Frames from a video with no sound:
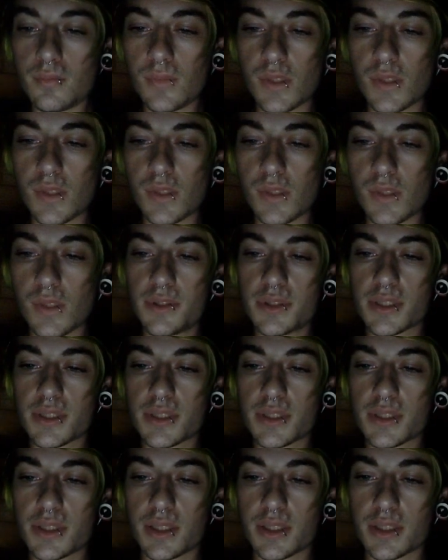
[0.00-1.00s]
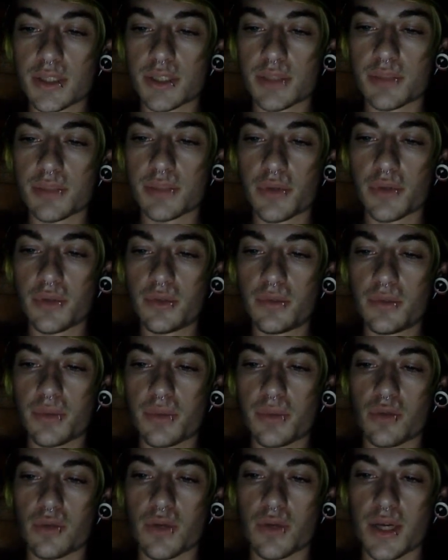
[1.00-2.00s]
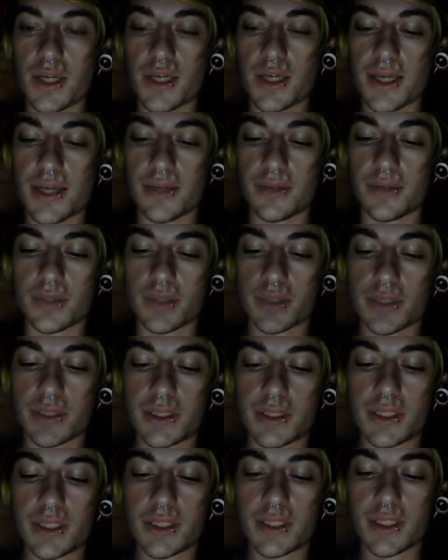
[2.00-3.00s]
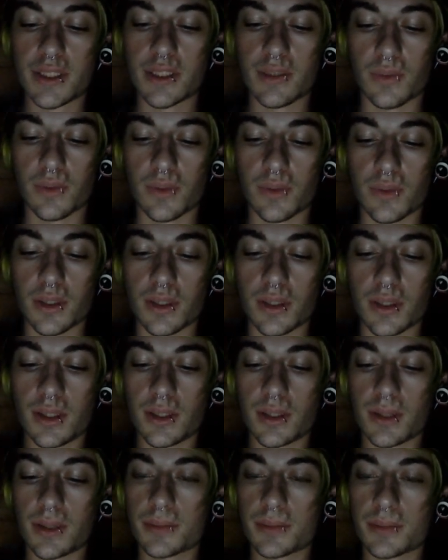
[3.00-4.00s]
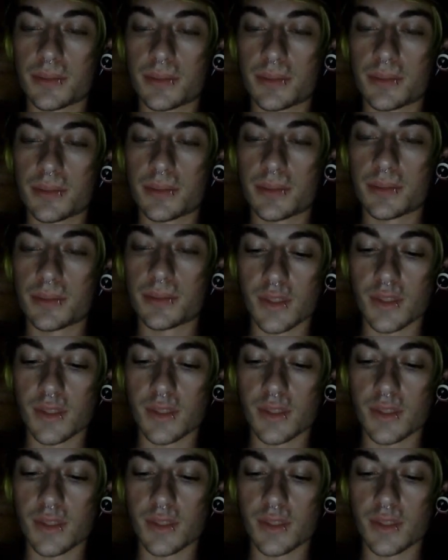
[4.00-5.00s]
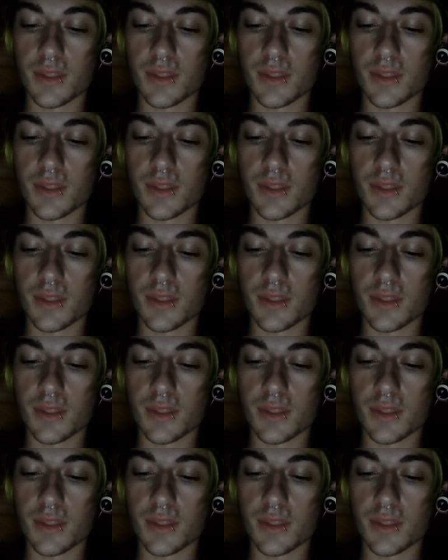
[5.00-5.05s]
I'm using a spoon bowl right now. A what? A what?